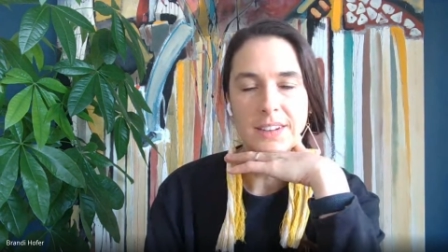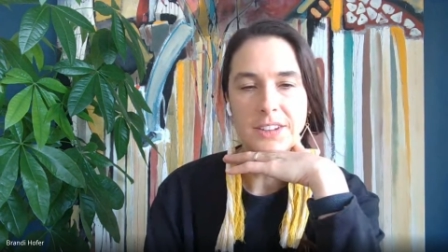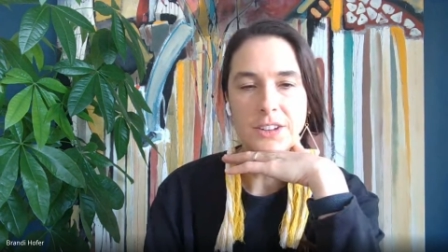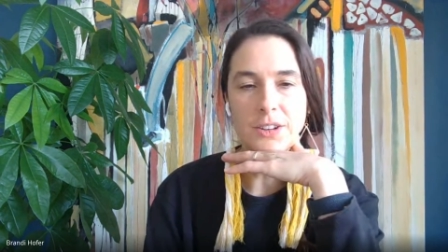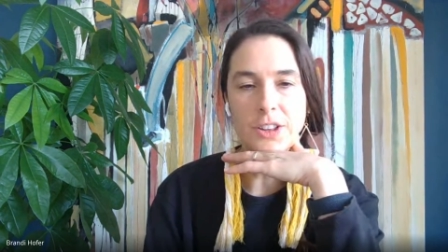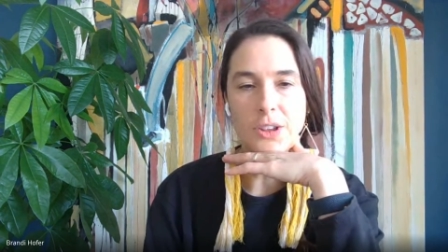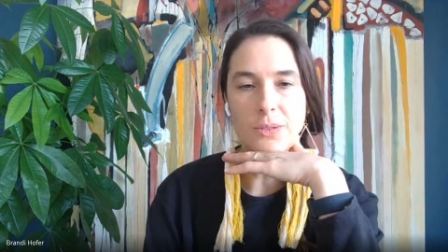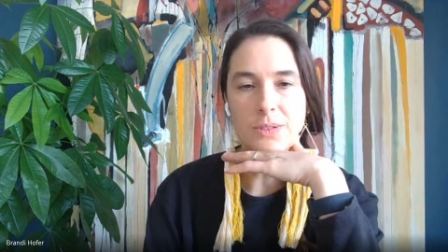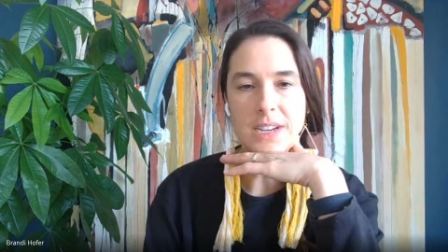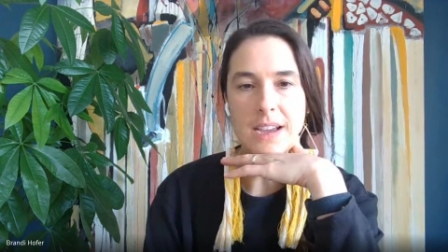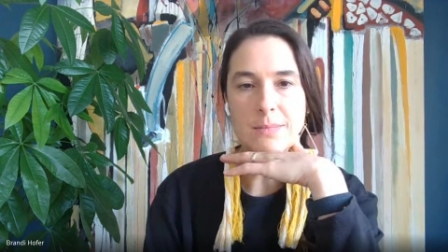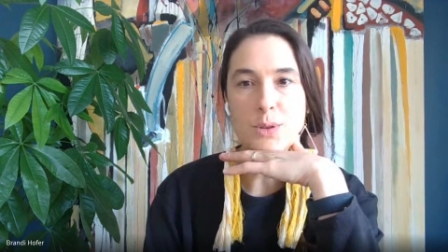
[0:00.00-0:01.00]
your alone
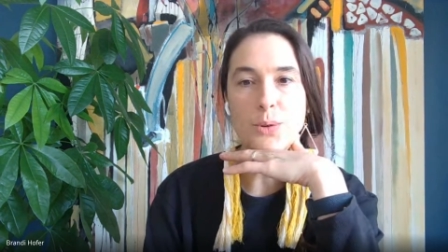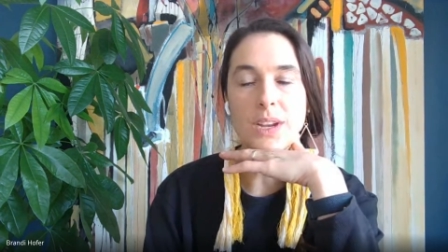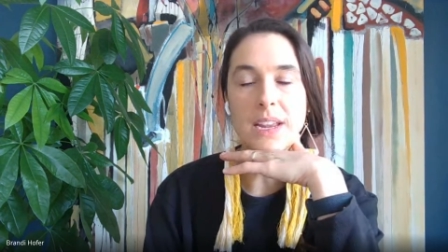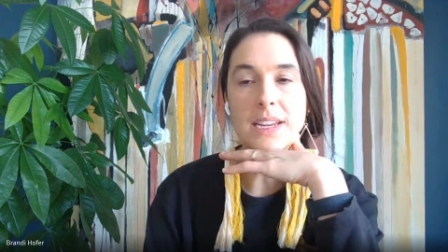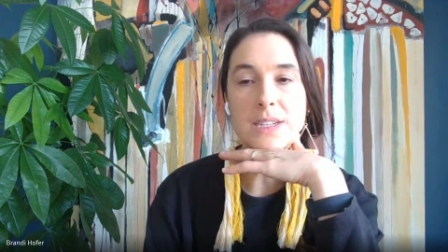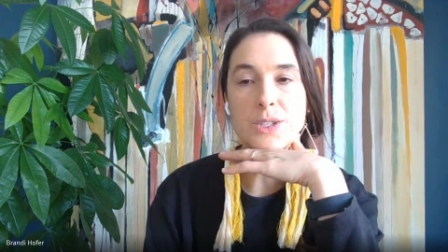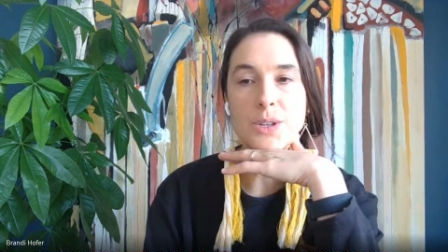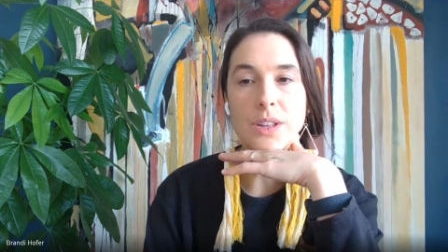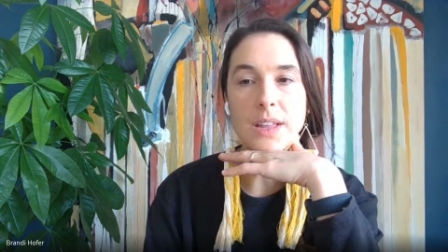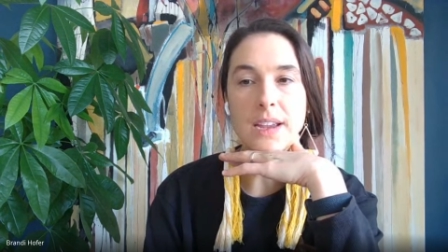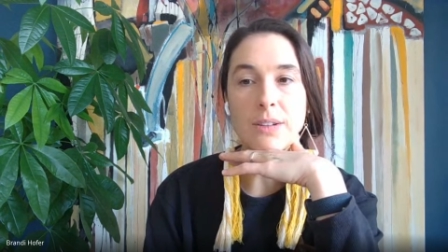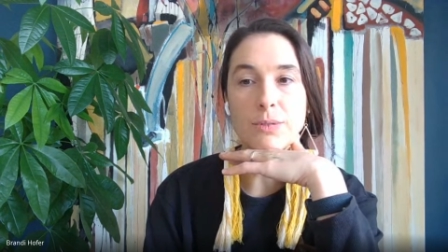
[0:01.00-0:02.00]
times or get into
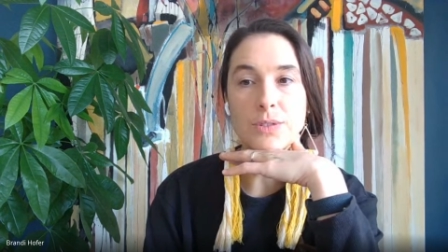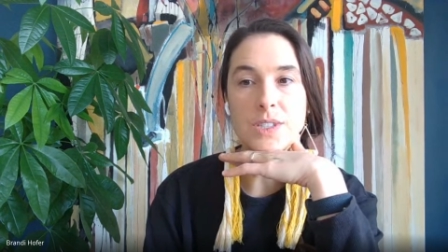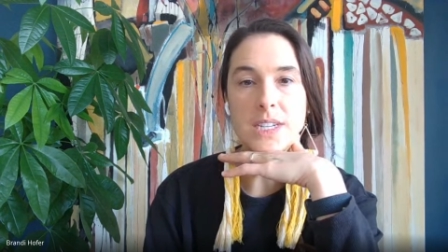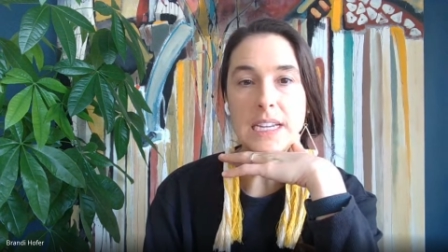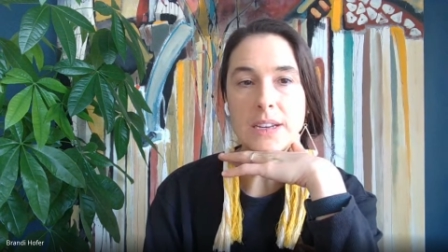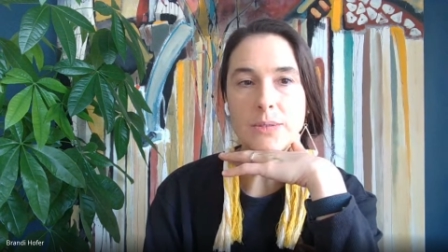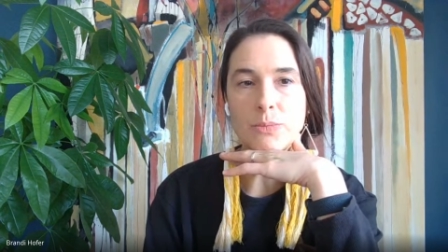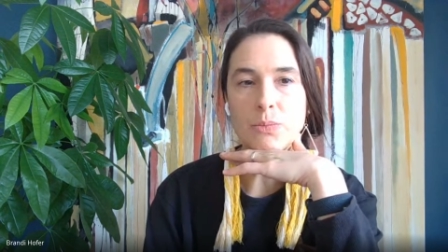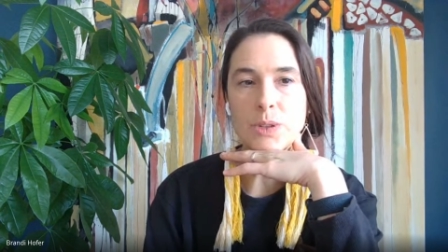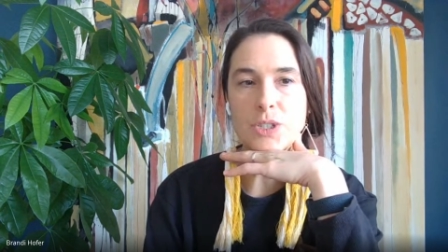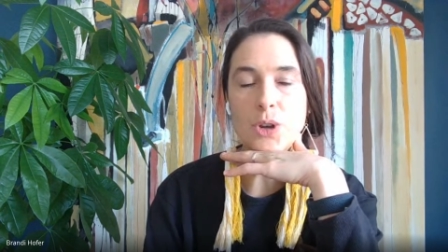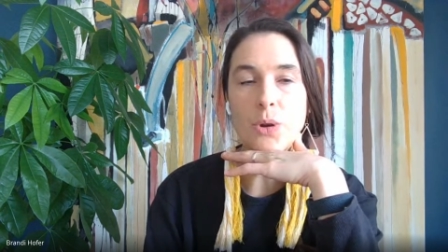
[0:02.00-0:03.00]
like a routine
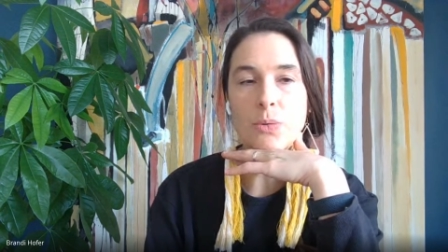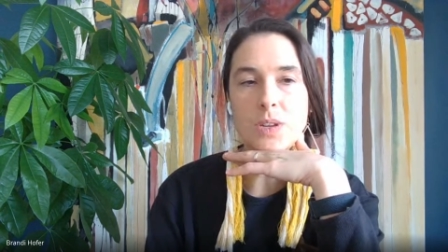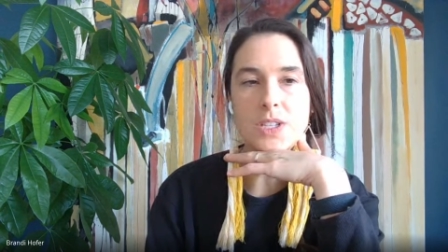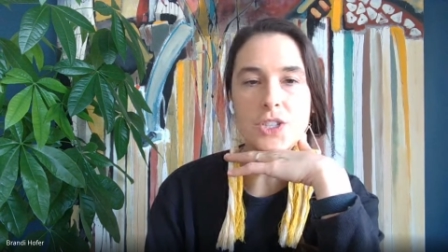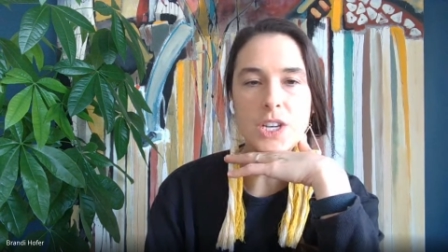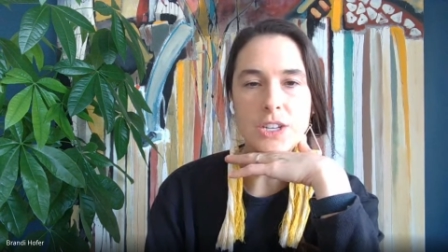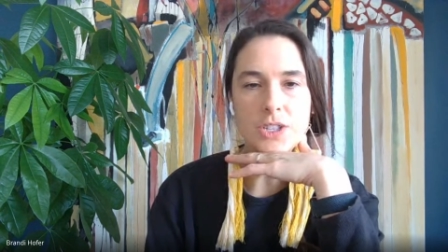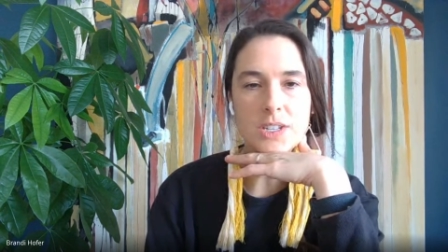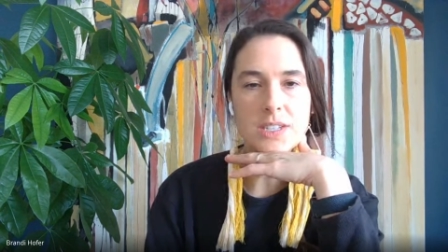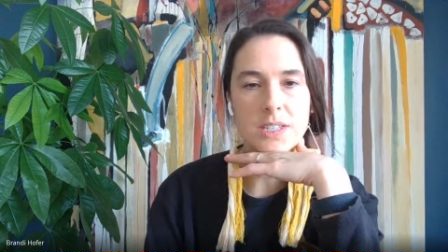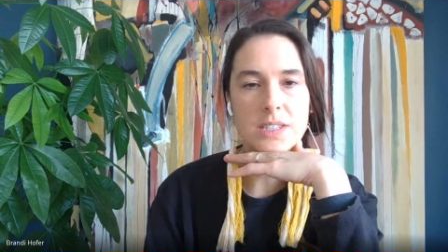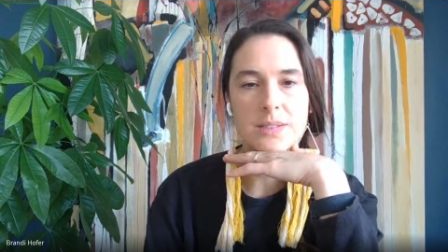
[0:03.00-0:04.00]
which always
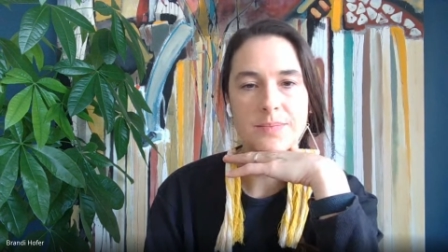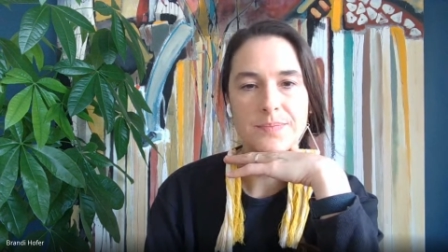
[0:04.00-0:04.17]
changes